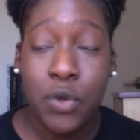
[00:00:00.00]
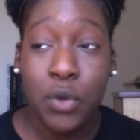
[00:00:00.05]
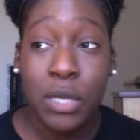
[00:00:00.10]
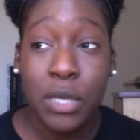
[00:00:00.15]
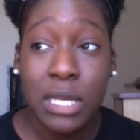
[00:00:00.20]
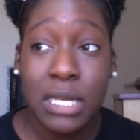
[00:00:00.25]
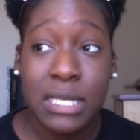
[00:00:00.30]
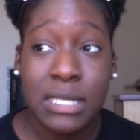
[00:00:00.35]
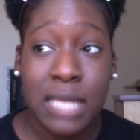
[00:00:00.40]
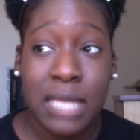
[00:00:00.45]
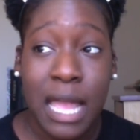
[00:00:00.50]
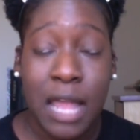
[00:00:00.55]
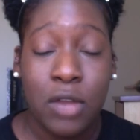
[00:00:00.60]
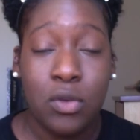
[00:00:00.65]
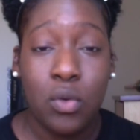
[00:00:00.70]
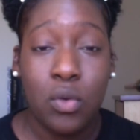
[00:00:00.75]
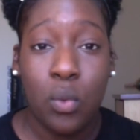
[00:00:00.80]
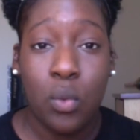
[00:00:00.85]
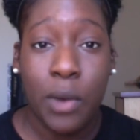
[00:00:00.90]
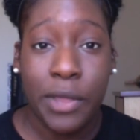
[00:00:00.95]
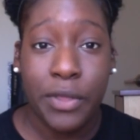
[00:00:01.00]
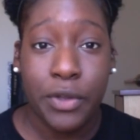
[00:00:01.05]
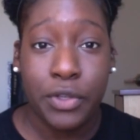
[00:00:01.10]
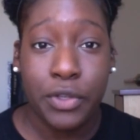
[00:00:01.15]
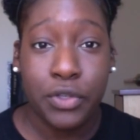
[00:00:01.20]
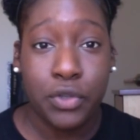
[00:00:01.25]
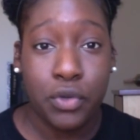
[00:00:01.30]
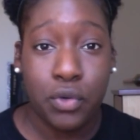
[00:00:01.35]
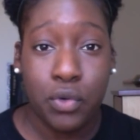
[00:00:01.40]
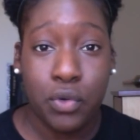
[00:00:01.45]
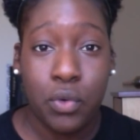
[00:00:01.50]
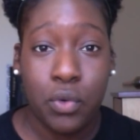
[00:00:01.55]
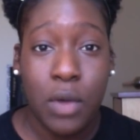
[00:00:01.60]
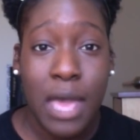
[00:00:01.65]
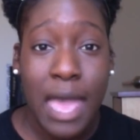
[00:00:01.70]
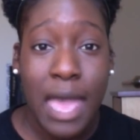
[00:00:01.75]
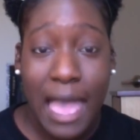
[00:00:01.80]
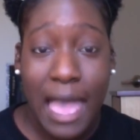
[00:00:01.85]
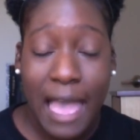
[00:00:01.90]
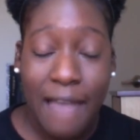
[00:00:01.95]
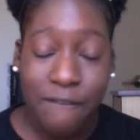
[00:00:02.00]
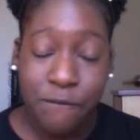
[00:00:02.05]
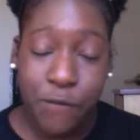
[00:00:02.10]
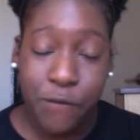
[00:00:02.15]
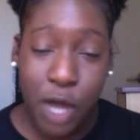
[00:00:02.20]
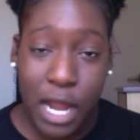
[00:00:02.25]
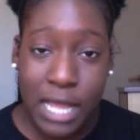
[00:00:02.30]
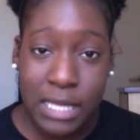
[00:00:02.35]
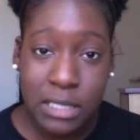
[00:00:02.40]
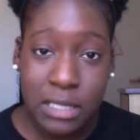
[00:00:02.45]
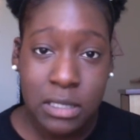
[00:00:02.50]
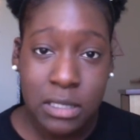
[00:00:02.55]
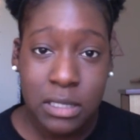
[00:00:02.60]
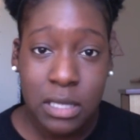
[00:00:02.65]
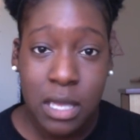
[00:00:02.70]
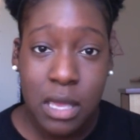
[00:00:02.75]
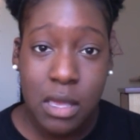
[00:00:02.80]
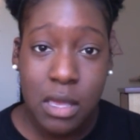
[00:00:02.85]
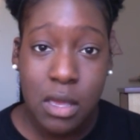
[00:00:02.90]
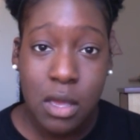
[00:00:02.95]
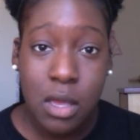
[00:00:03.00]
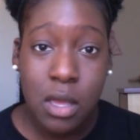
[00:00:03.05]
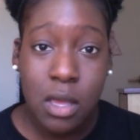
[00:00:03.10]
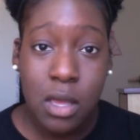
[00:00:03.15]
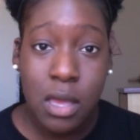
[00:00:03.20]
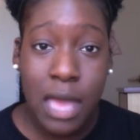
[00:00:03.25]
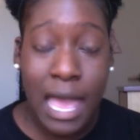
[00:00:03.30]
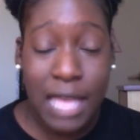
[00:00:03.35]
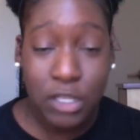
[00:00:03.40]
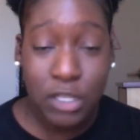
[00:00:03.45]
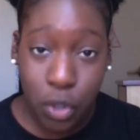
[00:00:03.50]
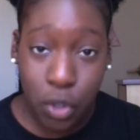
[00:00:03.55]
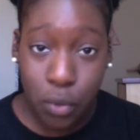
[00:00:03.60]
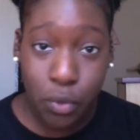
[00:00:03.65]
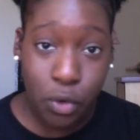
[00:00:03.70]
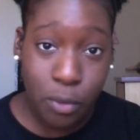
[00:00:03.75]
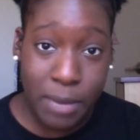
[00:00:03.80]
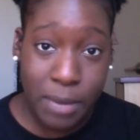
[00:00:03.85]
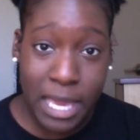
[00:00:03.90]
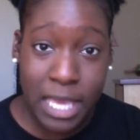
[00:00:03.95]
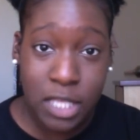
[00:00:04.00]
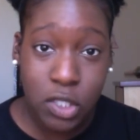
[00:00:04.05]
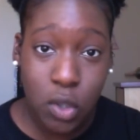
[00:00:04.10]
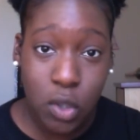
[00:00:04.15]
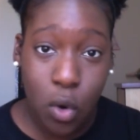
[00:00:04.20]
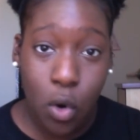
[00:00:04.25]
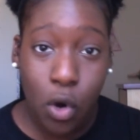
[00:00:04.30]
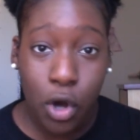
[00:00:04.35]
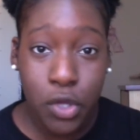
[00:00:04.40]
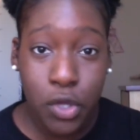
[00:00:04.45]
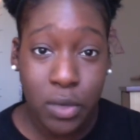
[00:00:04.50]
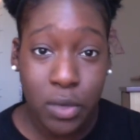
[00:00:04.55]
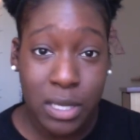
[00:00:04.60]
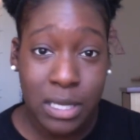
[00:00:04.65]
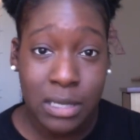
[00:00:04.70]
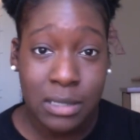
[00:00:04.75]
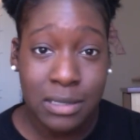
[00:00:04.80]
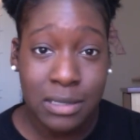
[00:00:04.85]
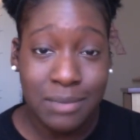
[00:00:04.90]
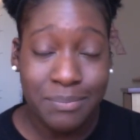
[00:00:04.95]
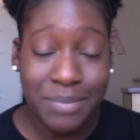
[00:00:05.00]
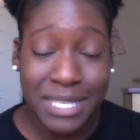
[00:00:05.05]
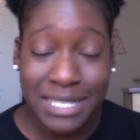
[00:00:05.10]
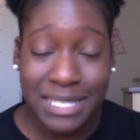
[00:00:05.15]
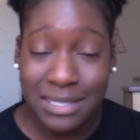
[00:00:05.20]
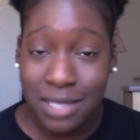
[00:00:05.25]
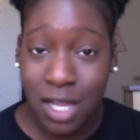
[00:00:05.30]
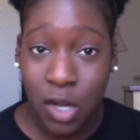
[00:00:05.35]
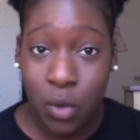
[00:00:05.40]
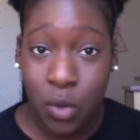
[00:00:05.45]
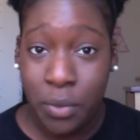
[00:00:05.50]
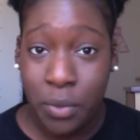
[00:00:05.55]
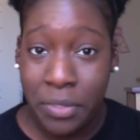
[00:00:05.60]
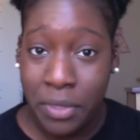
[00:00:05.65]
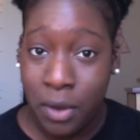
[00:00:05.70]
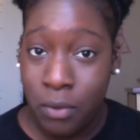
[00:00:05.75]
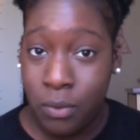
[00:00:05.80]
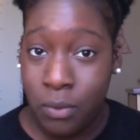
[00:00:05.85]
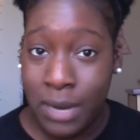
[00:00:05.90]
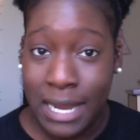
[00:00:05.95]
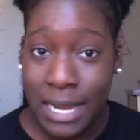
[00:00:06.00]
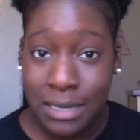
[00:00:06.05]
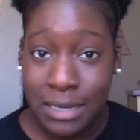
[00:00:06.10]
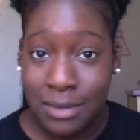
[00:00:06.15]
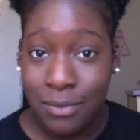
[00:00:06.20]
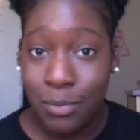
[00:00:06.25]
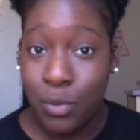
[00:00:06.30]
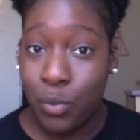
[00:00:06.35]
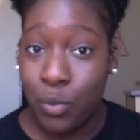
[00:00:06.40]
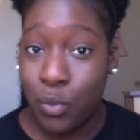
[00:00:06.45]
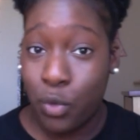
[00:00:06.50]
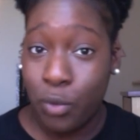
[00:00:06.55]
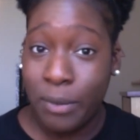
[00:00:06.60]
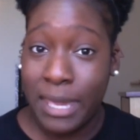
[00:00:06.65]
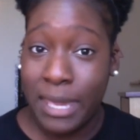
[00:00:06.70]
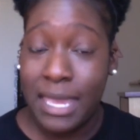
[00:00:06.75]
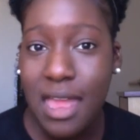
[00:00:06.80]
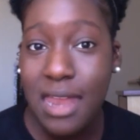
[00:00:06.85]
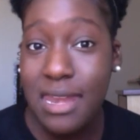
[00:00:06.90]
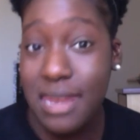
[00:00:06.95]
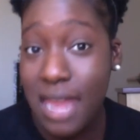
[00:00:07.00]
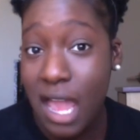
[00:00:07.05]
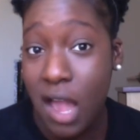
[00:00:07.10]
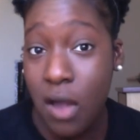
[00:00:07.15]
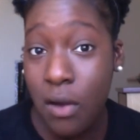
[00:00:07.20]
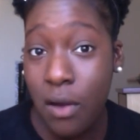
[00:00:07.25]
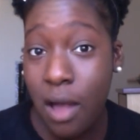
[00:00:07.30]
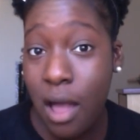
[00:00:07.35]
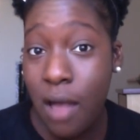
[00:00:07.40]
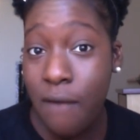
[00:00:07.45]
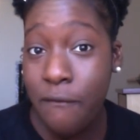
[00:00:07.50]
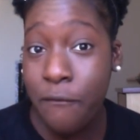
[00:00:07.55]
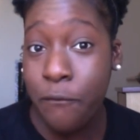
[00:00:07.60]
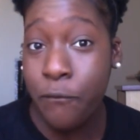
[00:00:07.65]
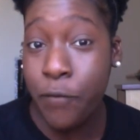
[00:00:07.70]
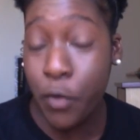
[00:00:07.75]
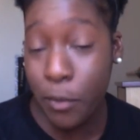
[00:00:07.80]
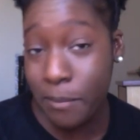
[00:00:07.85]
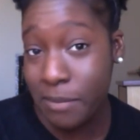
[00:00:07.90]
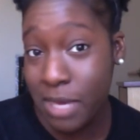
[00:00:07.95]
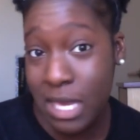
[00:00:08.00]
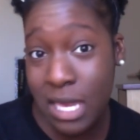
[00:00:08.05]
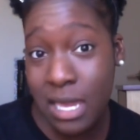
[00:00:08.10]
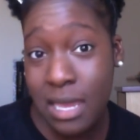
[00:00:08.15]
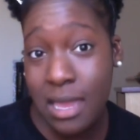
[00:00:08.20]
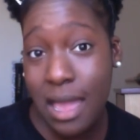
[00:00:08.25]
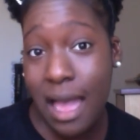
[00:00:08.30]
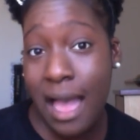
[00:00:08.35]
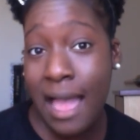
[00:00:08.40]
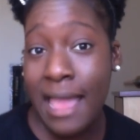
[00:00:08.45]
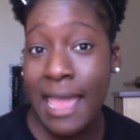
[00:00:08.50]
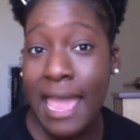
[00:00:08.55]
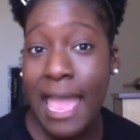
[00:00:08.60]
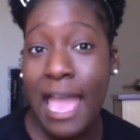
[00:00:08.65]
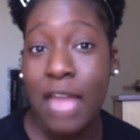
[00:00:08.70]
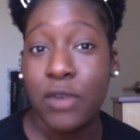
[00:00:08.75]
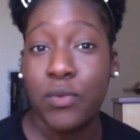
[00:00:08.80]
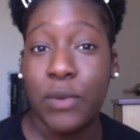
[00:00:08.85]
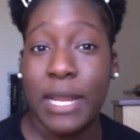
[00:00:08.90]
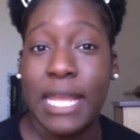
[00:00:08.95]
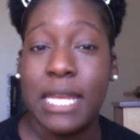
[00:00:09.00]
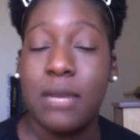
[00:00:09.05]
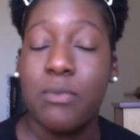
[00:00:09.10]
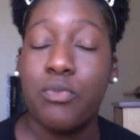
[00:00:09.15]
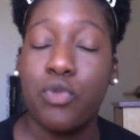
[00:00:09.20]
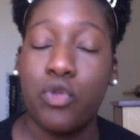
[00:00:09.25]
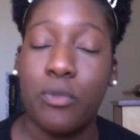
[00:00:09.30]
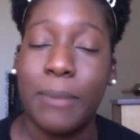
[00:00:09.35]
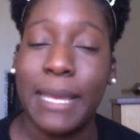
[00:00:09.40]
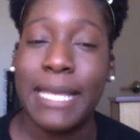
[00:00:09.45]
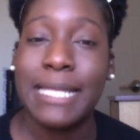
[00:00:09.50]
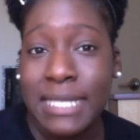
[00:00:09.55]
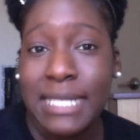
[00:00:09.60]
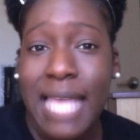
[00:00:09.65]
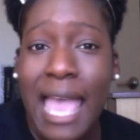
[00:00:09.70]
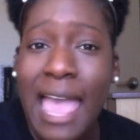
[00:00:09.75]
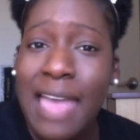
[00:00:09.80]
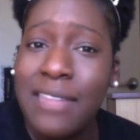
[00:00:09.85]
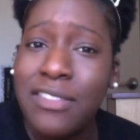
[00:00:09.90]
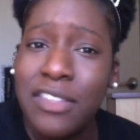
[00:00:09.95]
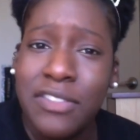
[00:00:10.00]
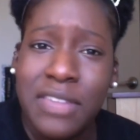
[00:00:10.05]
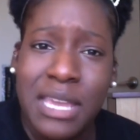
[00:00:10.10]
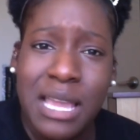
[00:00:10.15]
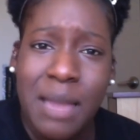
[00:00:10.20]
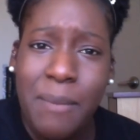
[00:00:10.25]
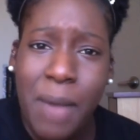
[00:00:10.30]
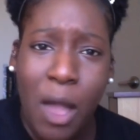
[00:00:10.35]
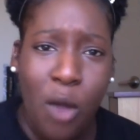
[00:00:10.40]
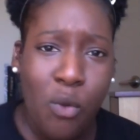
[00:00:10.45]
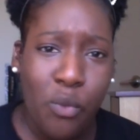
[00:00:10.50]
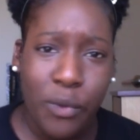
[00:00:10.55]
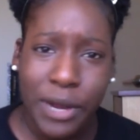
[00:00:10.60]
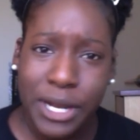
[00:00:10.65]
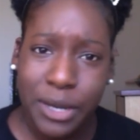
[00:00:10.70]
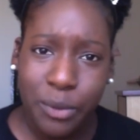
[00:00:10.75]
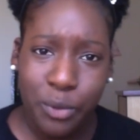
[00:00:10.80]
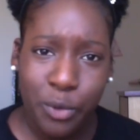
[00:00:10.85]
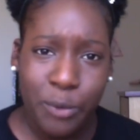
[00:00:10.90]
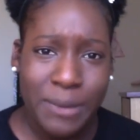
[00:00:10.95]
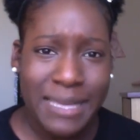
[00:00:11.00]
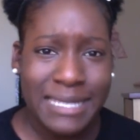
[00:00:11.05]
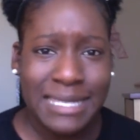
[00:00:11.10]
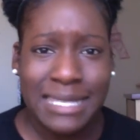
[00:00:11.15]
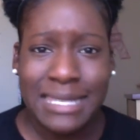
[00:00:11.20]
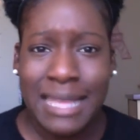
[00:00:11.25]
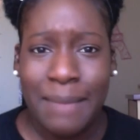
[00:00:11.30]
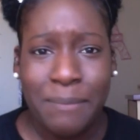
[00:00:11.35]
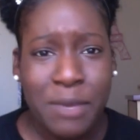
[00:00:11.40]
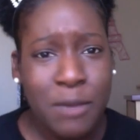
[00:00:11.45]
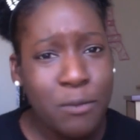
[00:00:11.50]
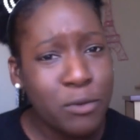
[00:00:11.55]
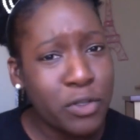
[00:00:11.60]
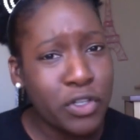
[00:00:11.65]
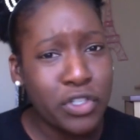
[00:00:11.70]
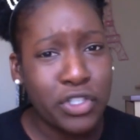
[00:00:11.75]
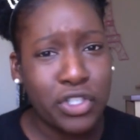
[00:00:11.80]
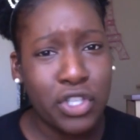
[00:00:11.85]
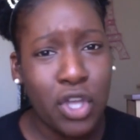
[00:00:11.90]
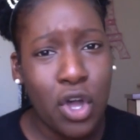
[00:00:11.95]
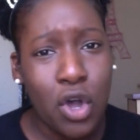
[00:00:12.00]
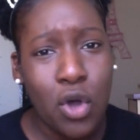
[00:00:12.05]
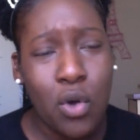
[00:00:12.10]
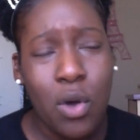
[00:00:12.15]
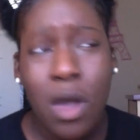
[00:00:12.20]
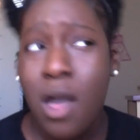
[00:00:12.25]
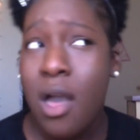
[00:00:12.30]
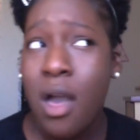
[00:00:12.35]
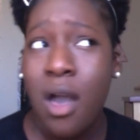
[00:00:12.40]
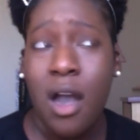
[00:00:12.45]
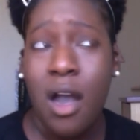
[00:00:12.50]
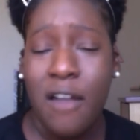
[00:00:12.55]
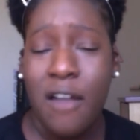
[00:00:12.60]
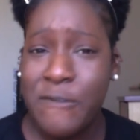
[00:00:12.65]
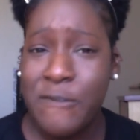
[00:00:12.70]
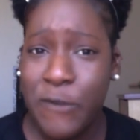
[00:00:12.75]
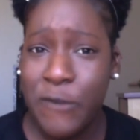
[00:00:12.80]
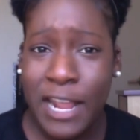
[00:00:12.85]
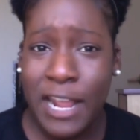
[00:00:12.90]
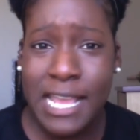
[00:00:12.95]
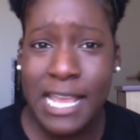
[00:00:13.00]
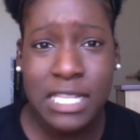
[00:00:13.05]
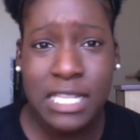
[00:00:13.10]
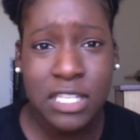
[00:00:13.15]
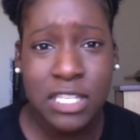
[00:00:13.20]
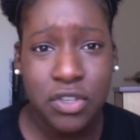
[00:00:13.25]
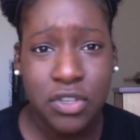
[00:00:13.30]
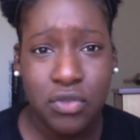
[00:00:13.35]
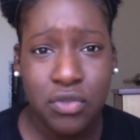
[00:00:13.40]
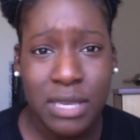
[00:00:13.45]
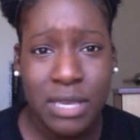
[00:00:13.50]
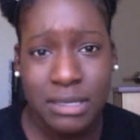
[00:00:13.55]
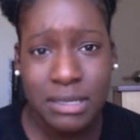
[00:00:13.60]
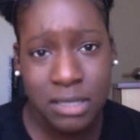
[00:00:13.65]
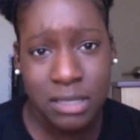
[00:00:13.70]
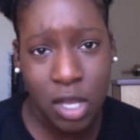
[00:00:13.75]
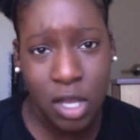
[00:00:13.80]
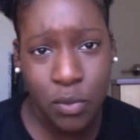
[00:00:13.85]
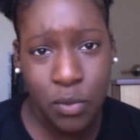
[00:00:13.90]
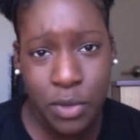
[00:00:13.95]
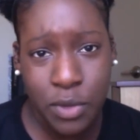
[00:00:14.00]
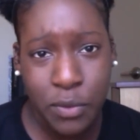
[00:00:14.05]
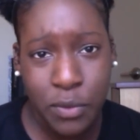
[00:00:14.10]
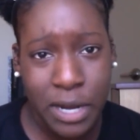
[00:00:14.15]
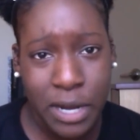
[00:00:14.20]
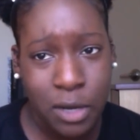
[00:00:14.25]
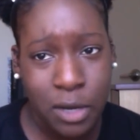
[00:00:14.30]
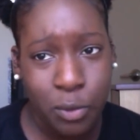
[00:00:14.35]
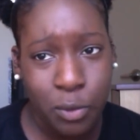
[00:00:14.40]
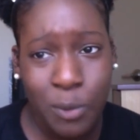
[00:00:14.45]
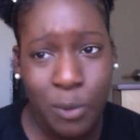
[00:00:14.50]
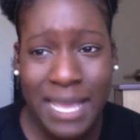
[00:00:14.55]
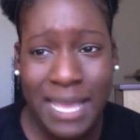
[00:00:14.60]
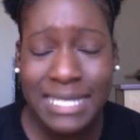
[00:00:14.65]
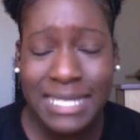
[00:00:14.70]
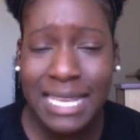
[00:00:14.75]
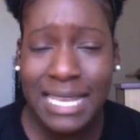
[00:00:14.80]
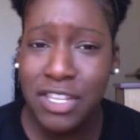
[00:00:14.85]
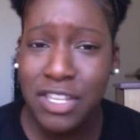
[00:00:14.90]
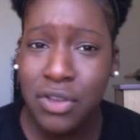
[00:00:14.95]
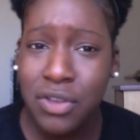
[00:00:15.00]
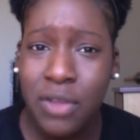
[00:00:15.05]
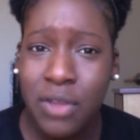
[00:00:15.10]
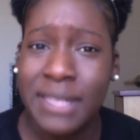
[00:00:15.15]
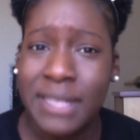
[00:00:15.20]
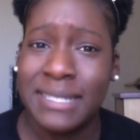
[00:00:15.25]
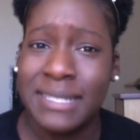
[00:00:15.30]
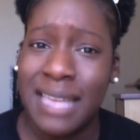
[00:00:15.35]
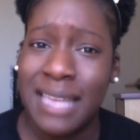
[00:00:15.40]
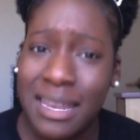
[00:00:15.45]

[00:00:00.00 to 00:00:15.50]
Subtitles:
decide whether to have friends as your roommates or you can be stuck with a random roommate. Now for me, I had random roommates, and the thing about random roommates is that people are so afraid to get stuck with random roommates, and you know that's